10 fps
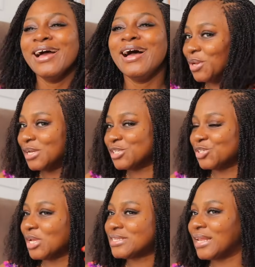You know, she
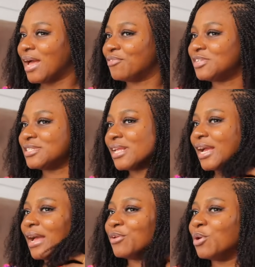just laughed. She's like,
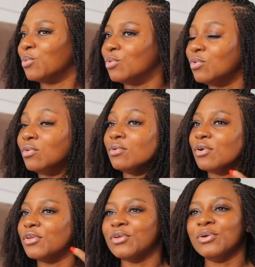I know it will look good
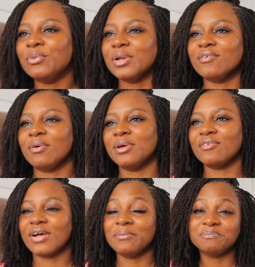on you, whatever,
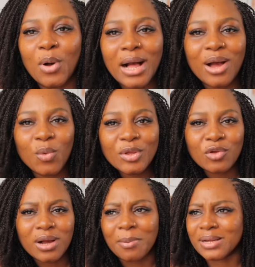whatever. But can we
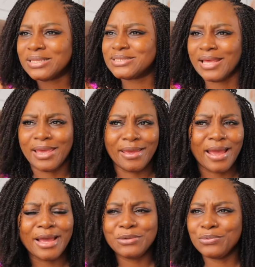talk about this hair?
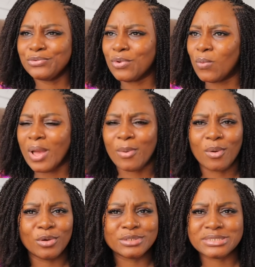I don't know where we are
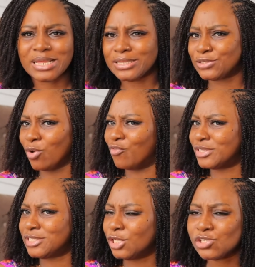going to start this
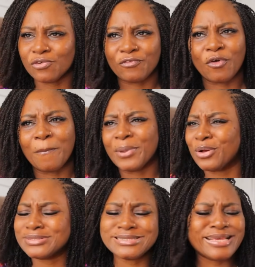conversation from
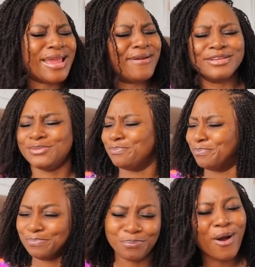because this hair is
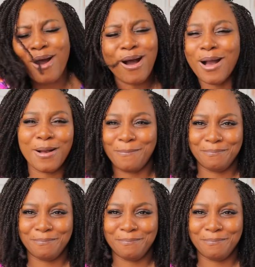bomb.